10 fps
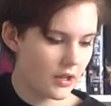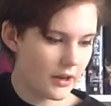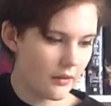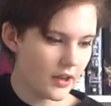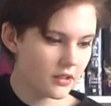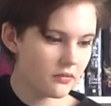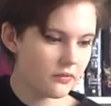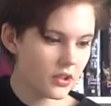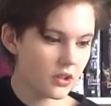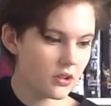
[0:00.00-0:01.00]
Now I can
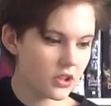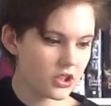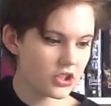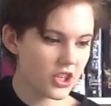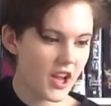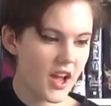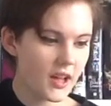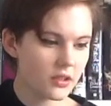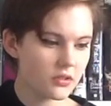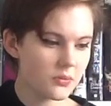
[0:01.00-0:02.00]
feel the
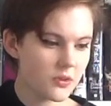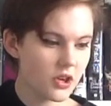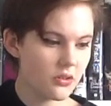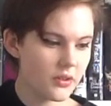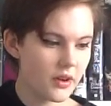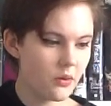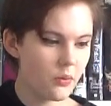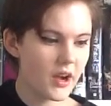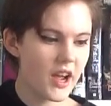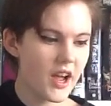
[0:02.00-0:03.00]
shackles burn their
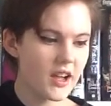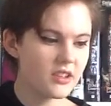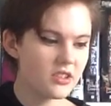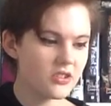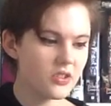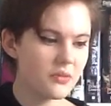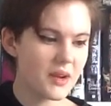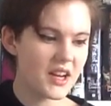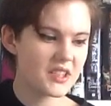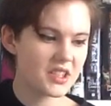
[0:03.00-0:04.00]
way into
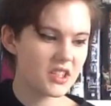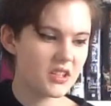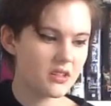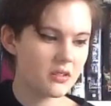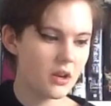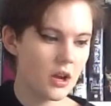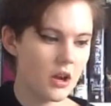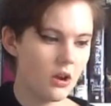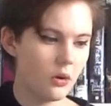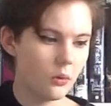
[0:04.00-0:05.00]
my skin
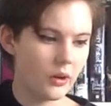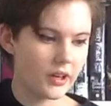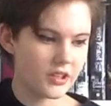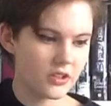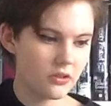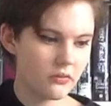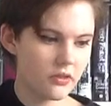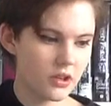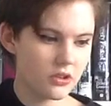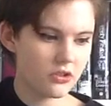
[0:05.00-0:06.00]
when I turn
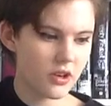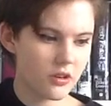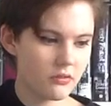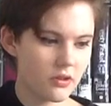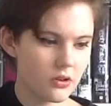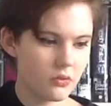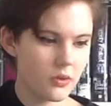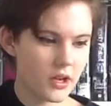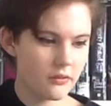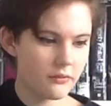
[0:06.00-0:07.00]
around and try to run
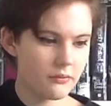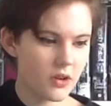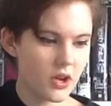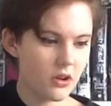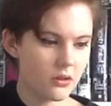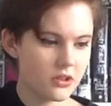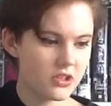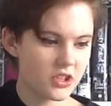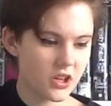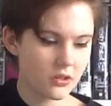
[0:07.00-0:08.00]
away from all the
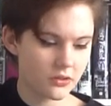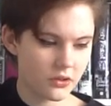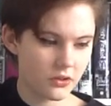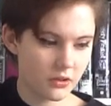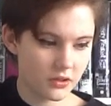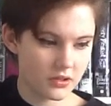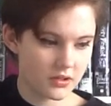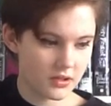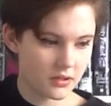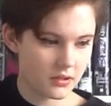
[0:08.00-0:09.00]
dark thoughts,
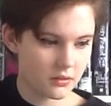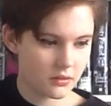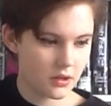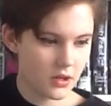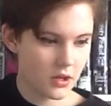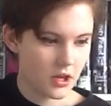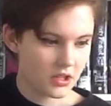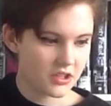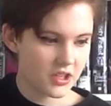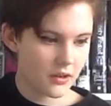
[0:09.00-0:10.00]

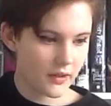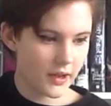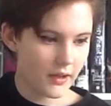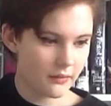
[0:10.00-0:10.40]
'cause now I have